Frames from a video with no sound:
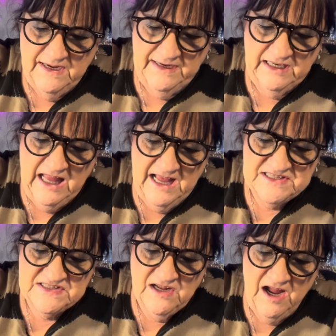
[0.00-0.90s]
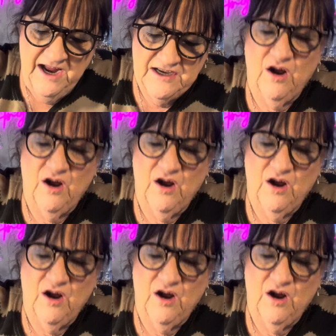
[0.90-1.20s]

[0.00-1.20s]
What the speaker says: And last night,